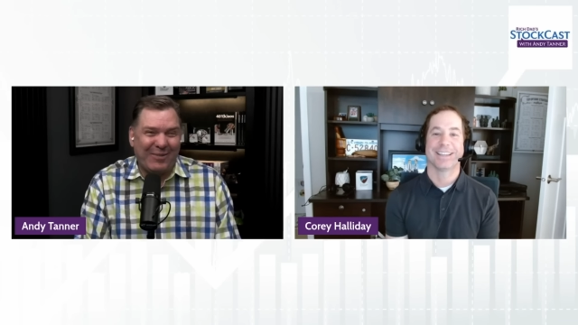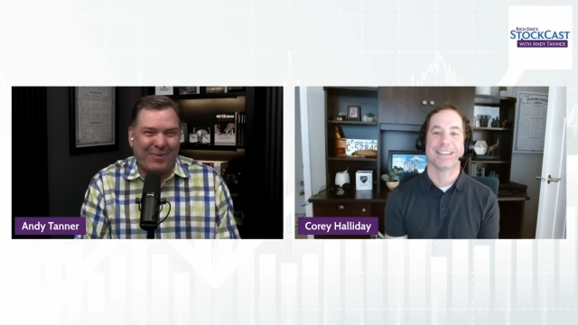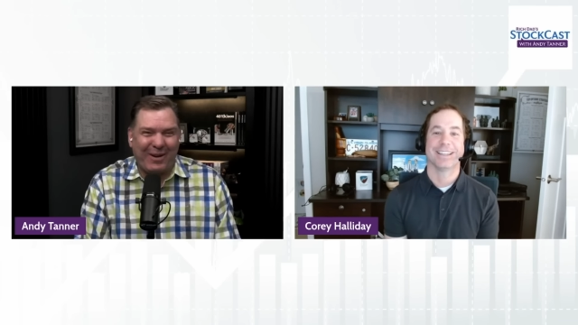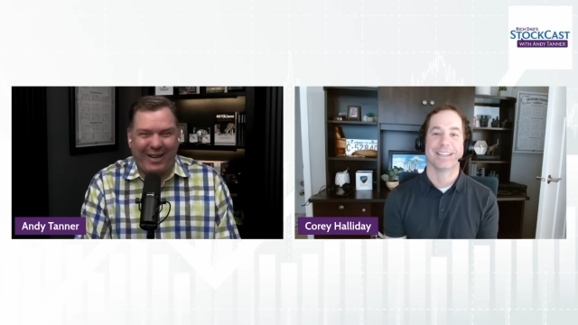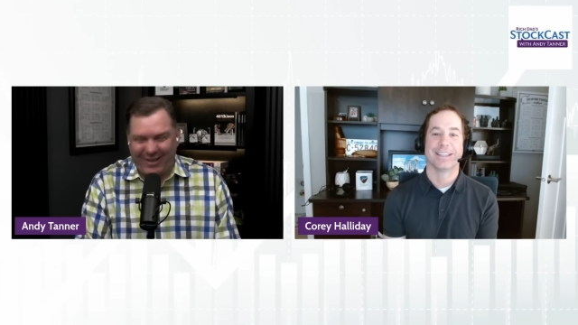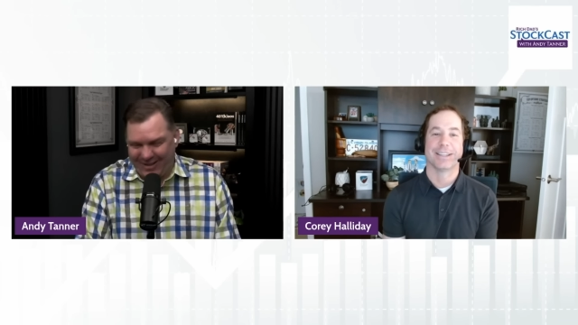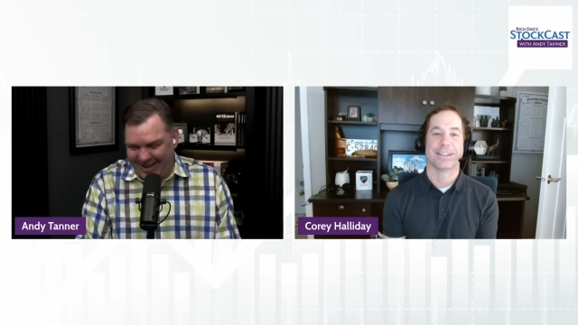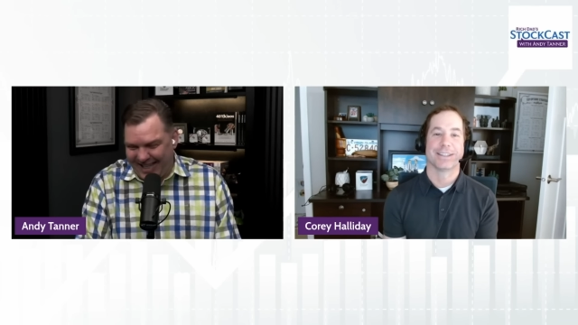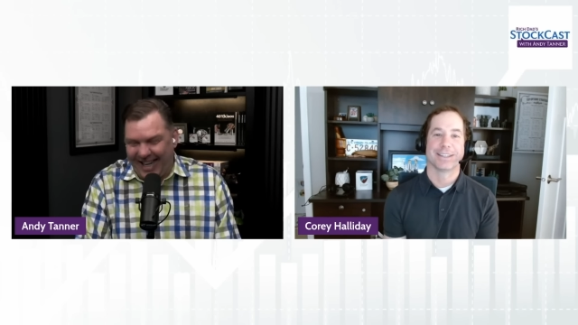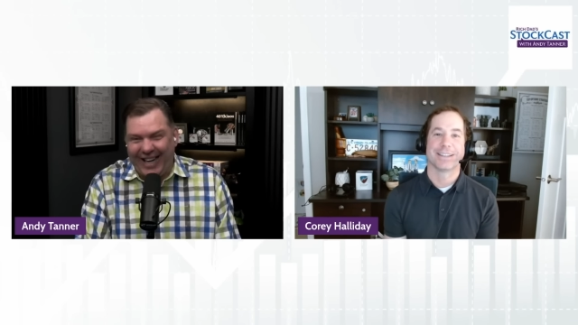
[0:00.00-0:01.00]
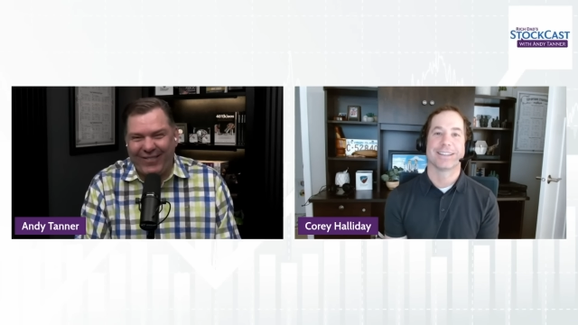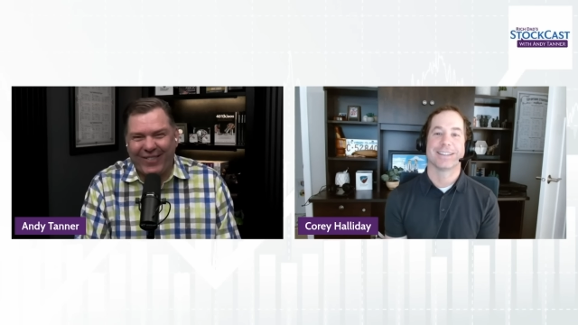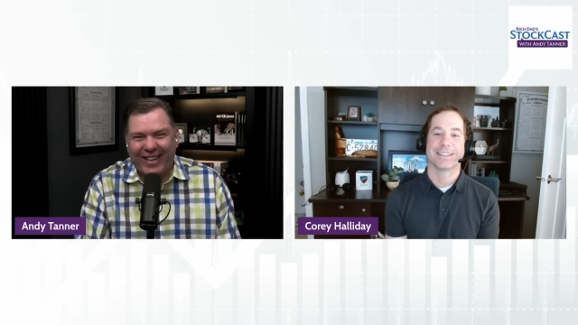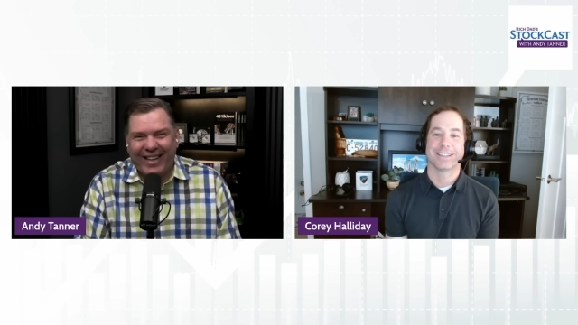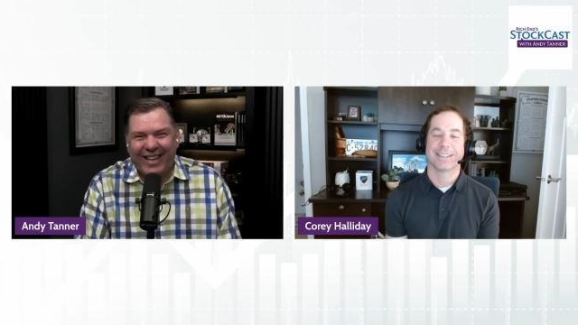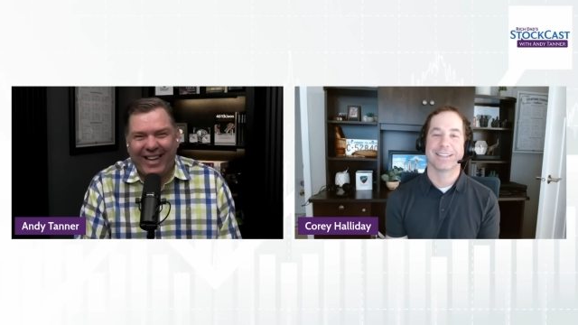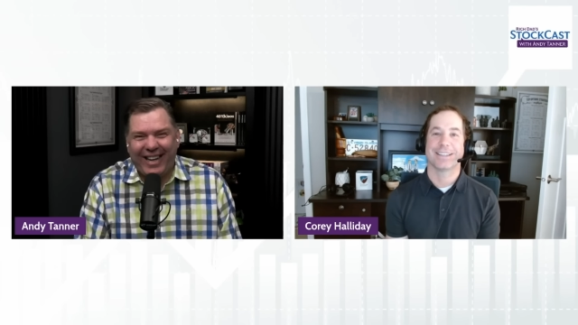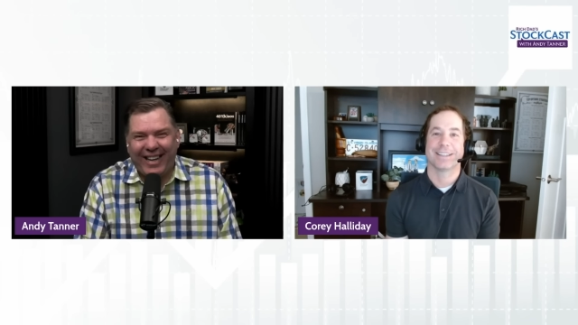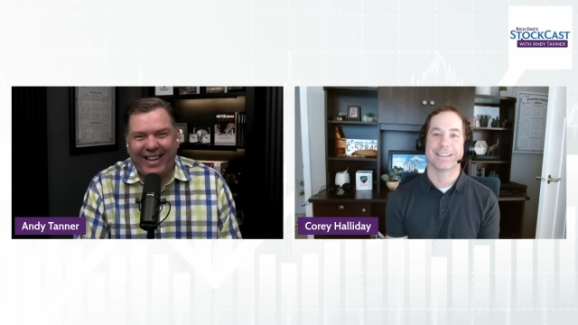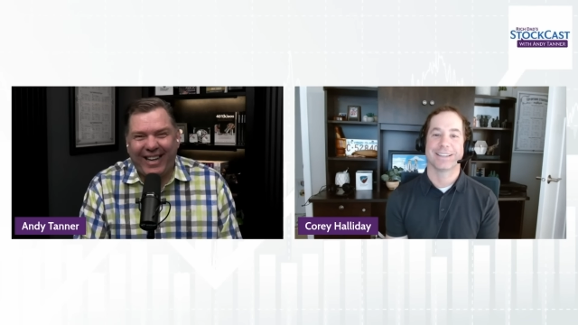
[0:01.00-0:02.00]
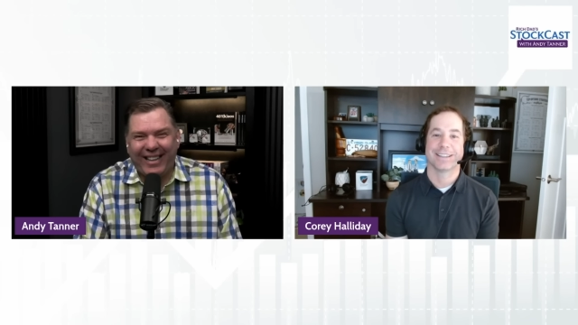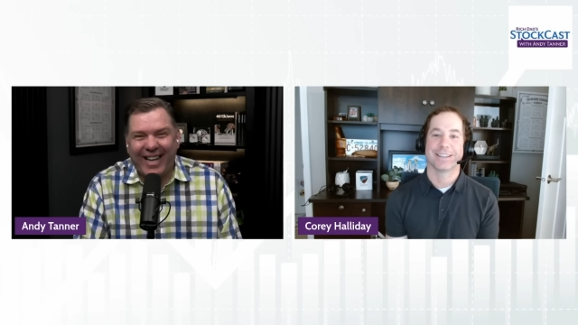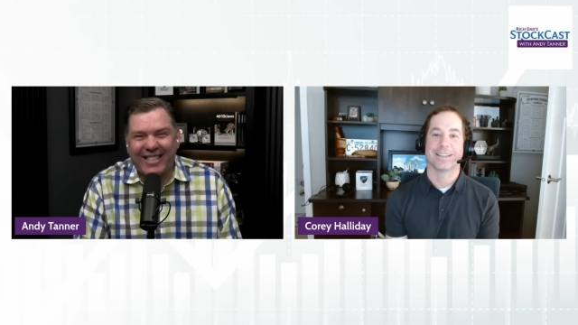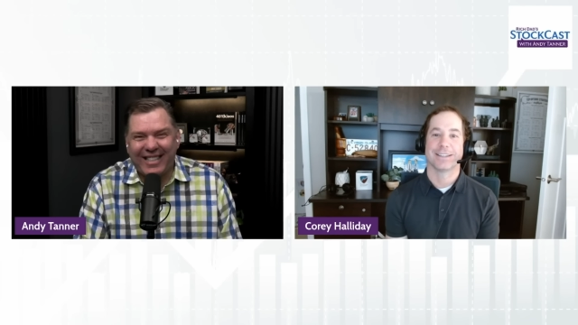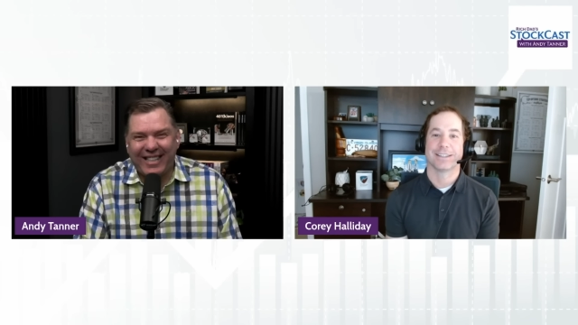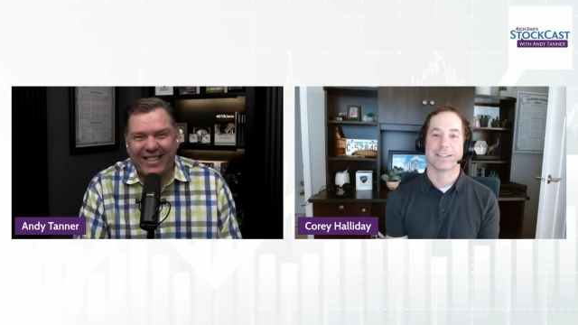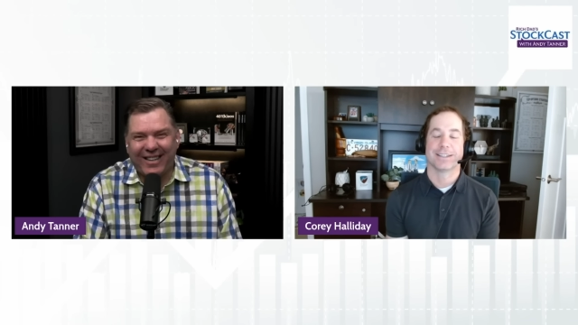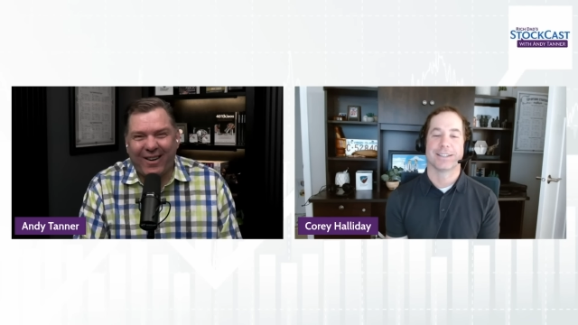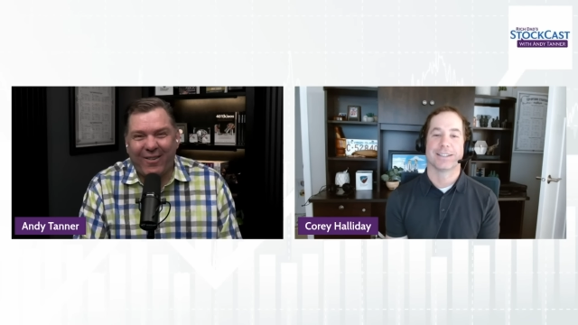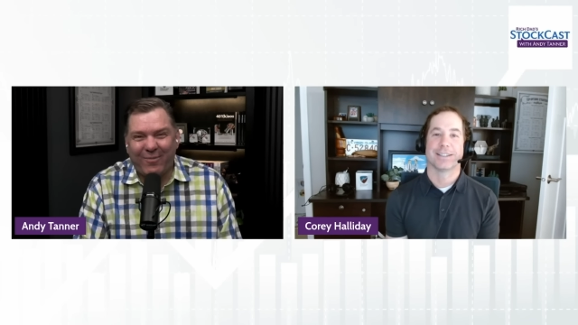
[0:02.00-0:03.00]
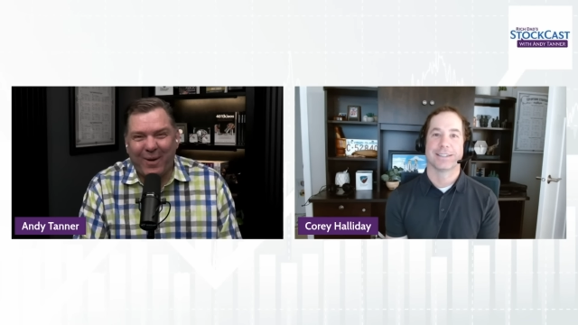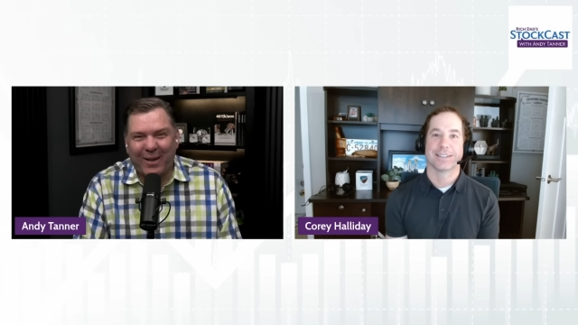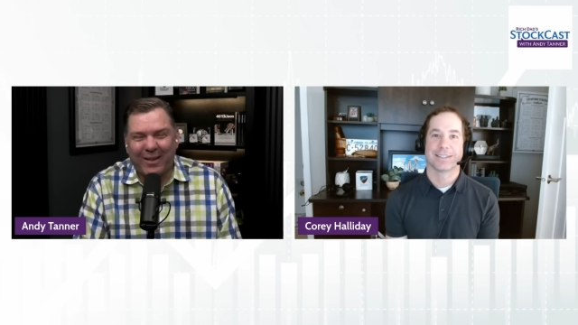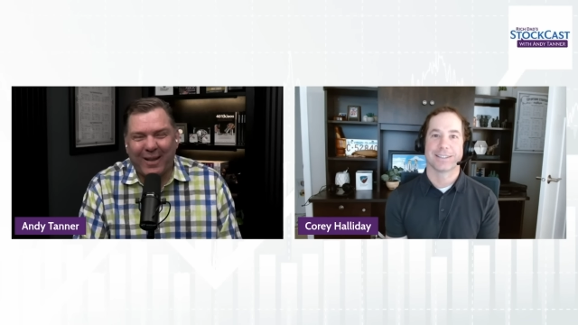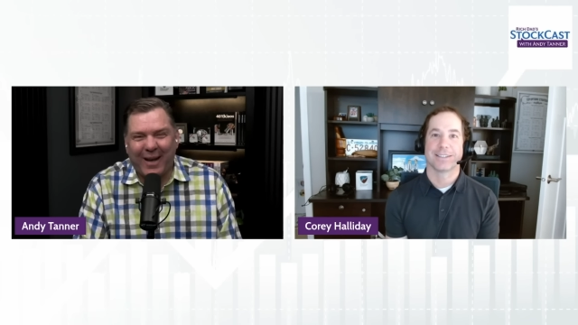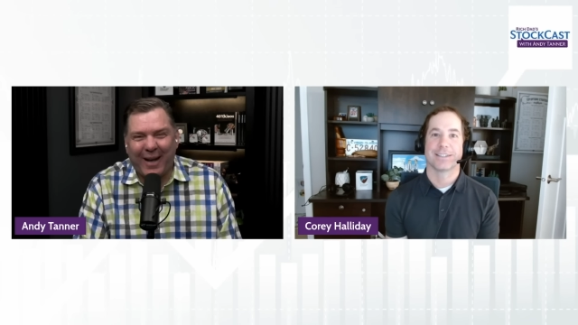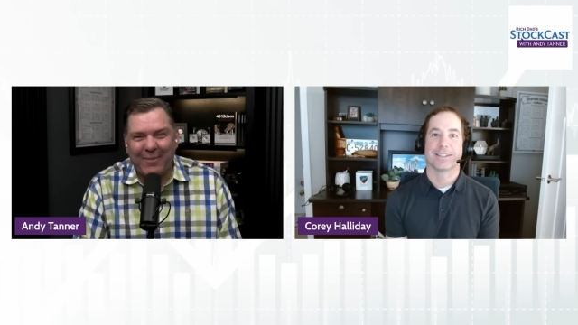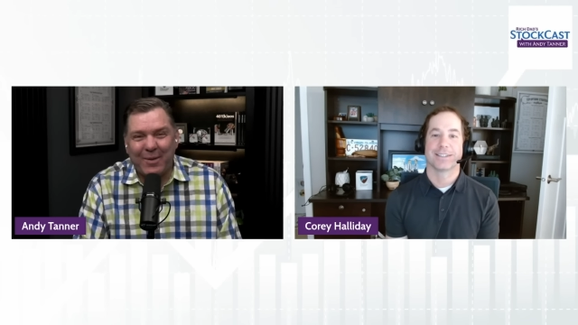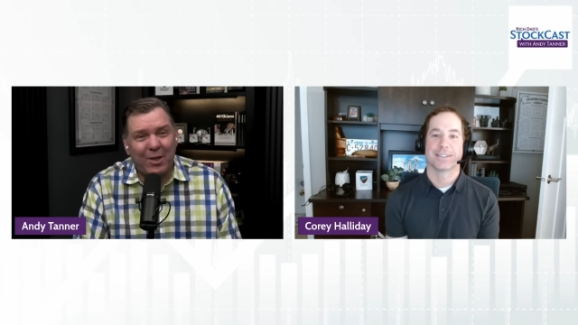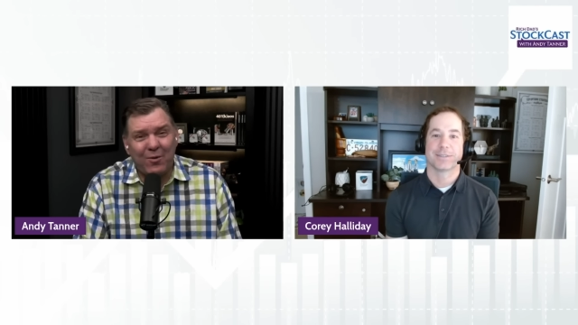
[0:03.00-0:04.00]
Speaker 1: a pretty good life and uh, likes to hit the golf ball a lot. But